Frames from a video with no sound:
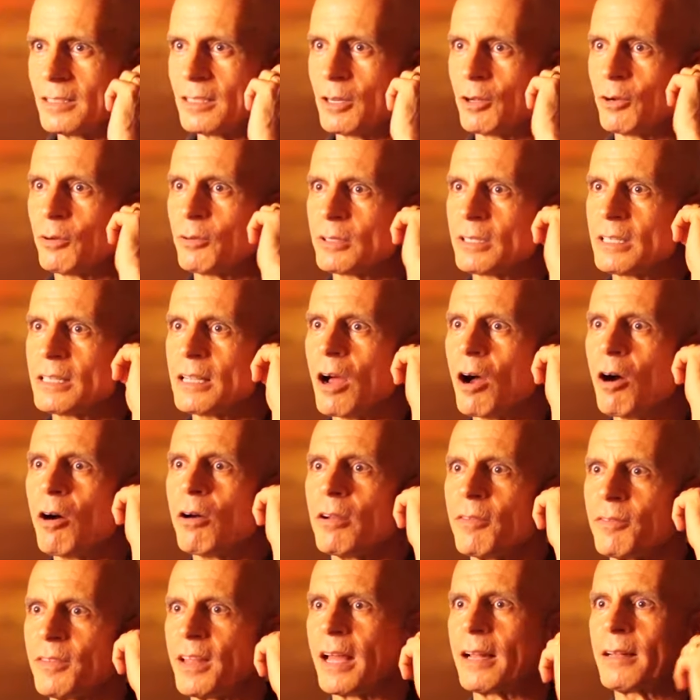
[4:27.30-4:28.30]
you know,
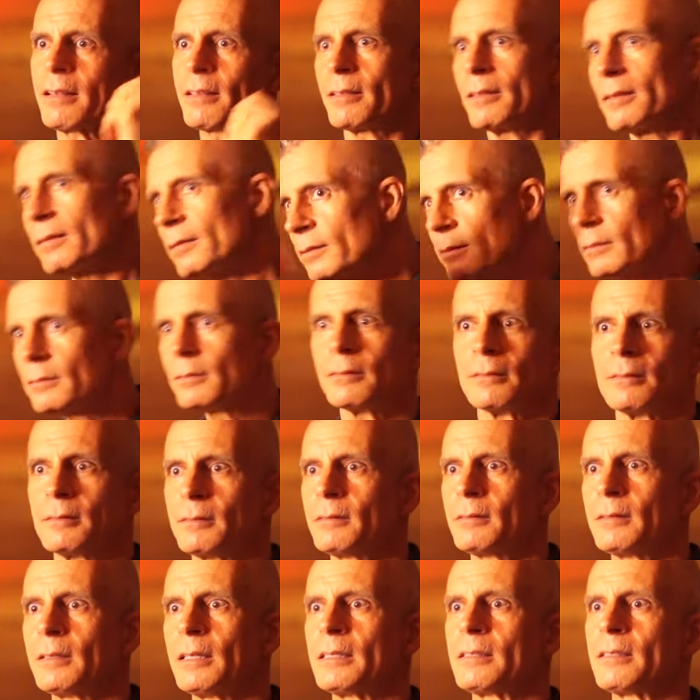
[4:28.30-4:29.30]
all of that
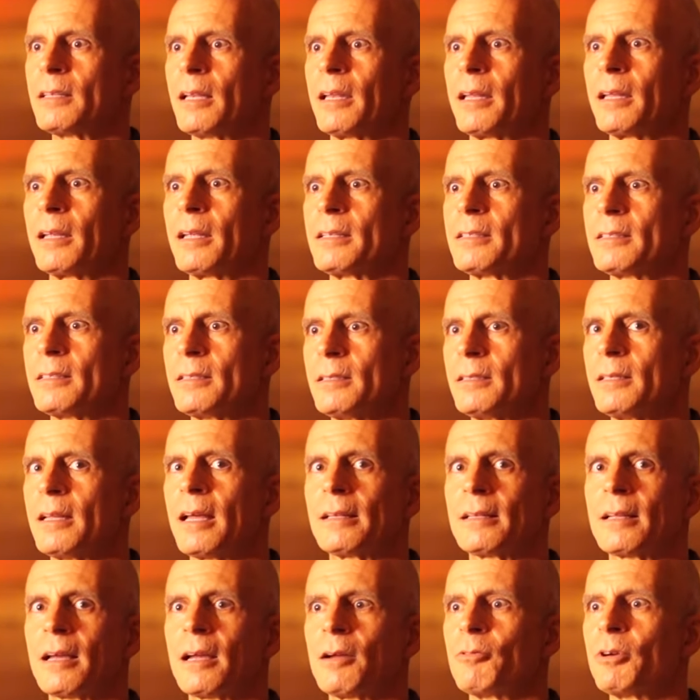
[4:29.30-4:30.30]
is the legacy
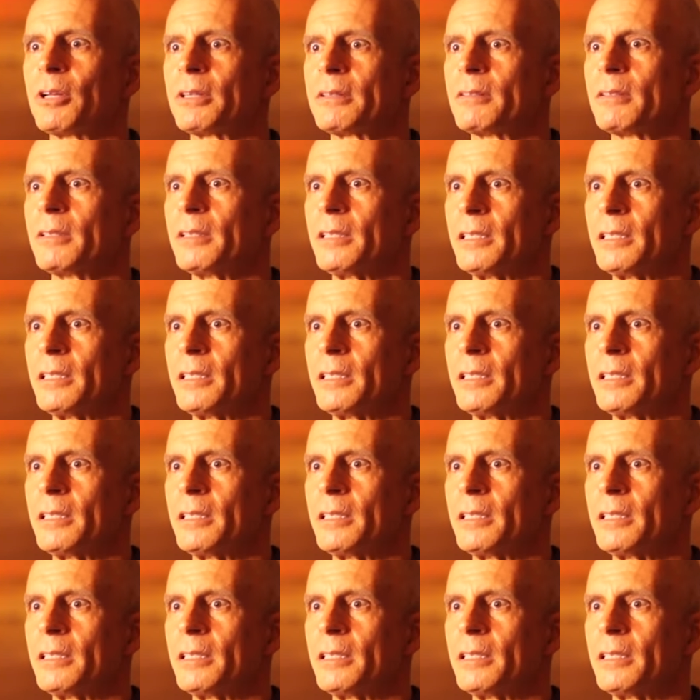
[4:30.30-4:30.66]
that I want to